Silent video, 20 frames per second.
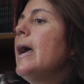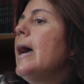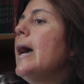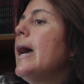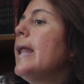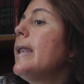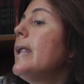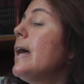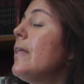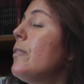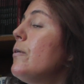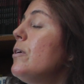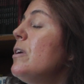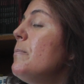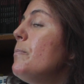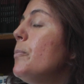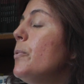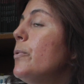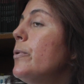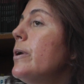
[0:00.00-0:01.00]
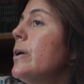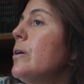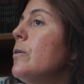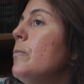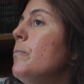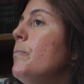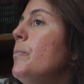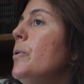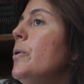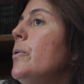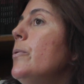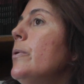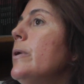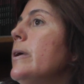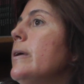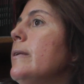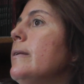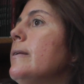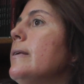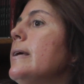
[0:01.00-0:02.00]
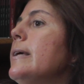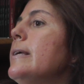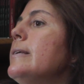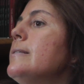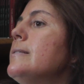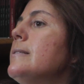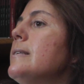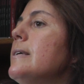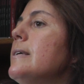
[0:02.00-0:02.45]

Another important component is